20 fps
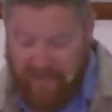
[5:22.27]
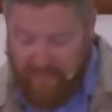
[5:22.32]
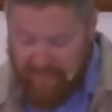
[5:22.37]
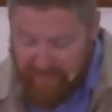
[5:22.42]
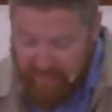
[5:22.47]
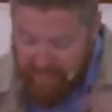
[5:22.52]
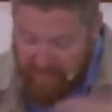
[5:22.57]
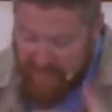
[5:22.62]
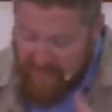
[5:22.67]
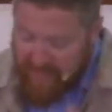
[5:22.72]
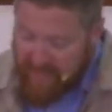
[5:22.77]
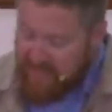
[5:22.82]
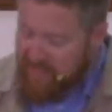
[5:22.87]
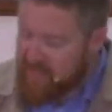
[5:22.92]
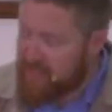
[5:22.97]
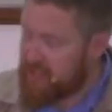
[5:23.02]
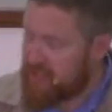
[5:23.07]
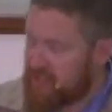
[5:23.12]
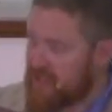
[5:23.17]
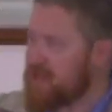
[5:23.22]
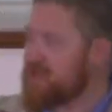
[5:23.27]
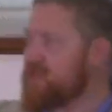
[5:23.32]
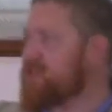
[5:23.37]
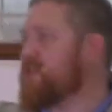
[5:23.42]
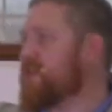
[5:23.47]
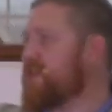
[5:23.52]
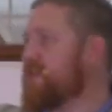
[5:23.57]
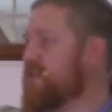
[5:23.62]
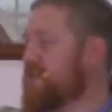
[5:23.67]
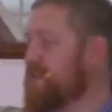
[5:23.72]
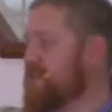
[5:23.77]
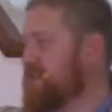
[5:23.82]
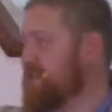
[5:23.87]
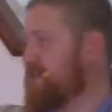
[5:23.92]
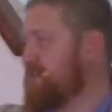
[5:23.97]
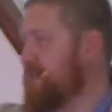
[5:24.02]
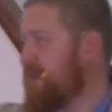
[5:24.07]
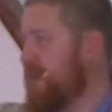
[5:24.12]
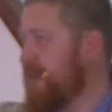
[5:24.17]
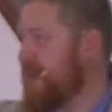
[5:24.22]
to be surging across
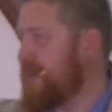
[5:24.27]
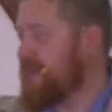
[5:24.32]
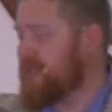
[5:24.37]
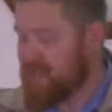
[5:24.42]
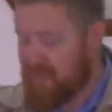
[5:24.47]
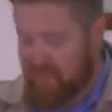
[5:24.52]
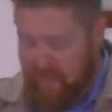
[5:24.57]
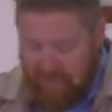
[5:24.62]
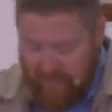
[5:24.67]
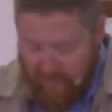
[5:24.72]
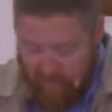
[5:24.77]
the plains with the